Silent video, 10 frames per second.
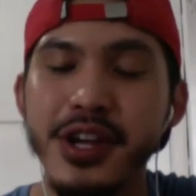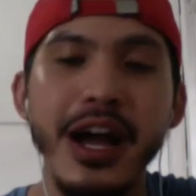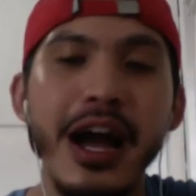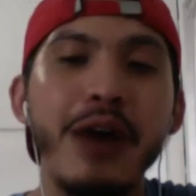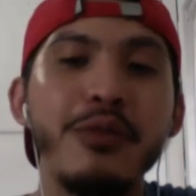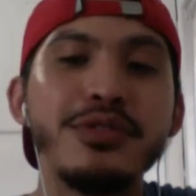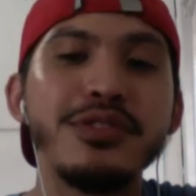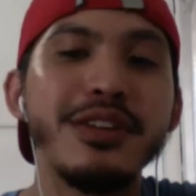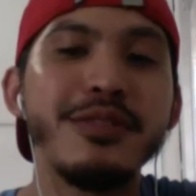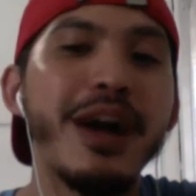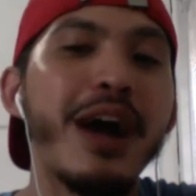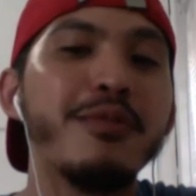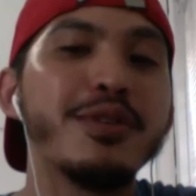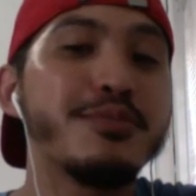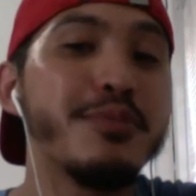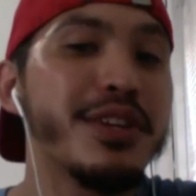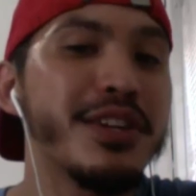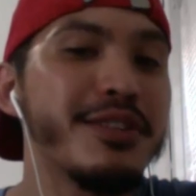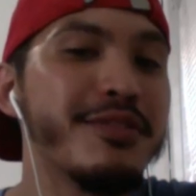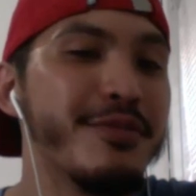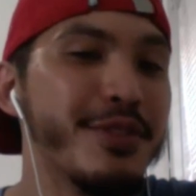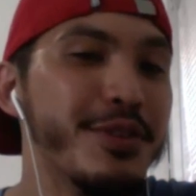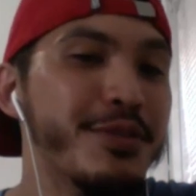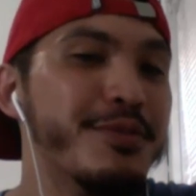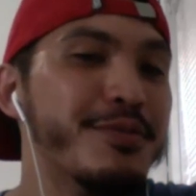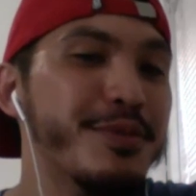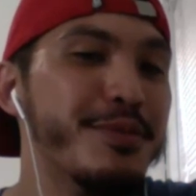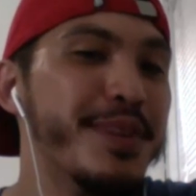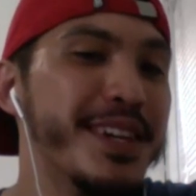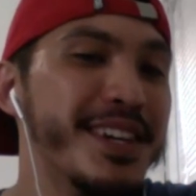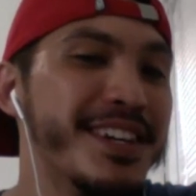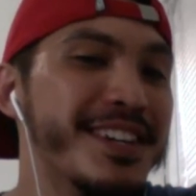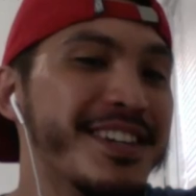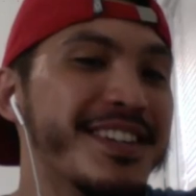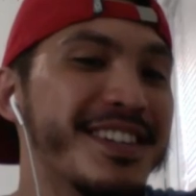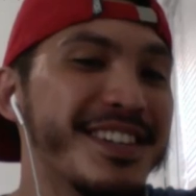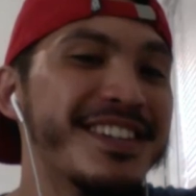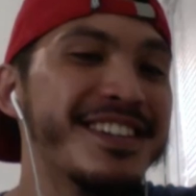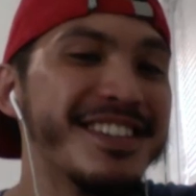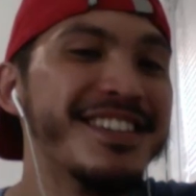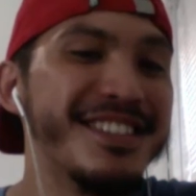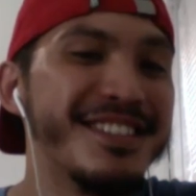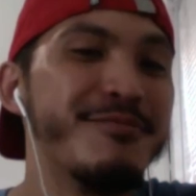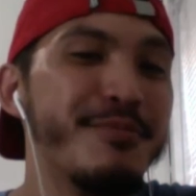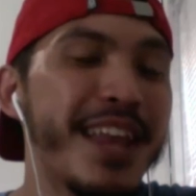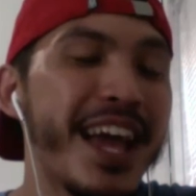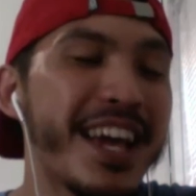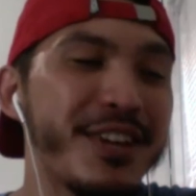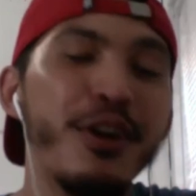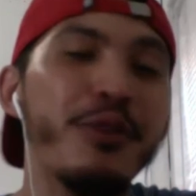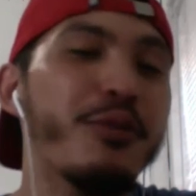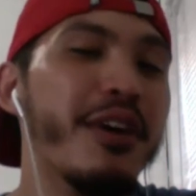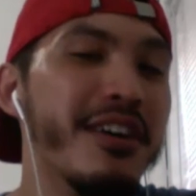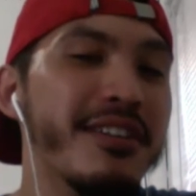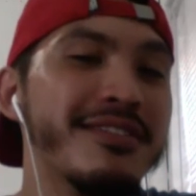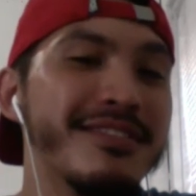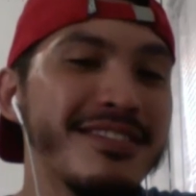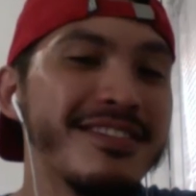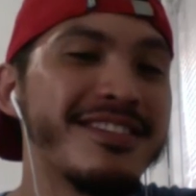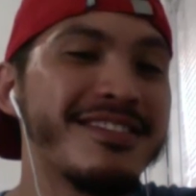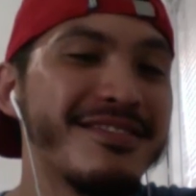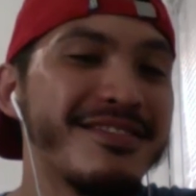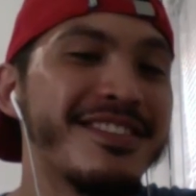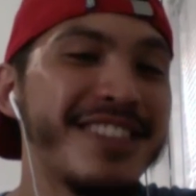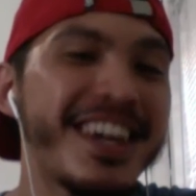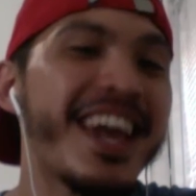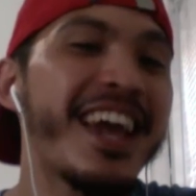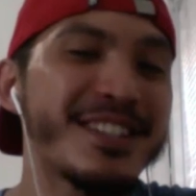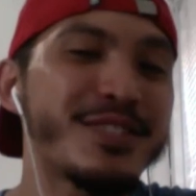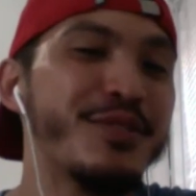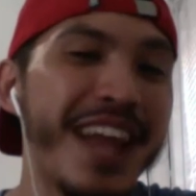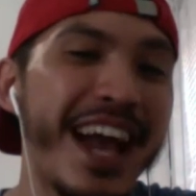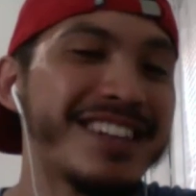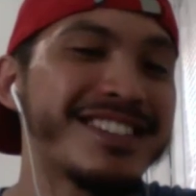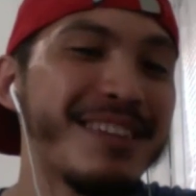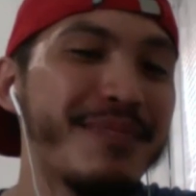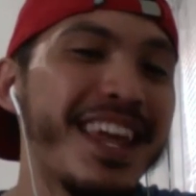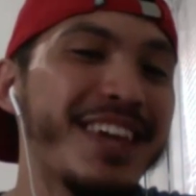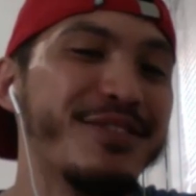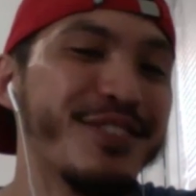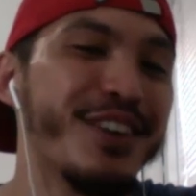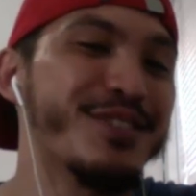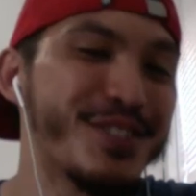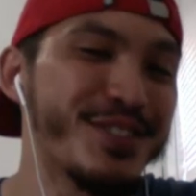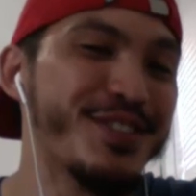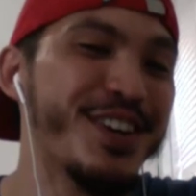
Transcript: How much money for you would be like, you know what, the cake's too nice, I'm gonna let you go through?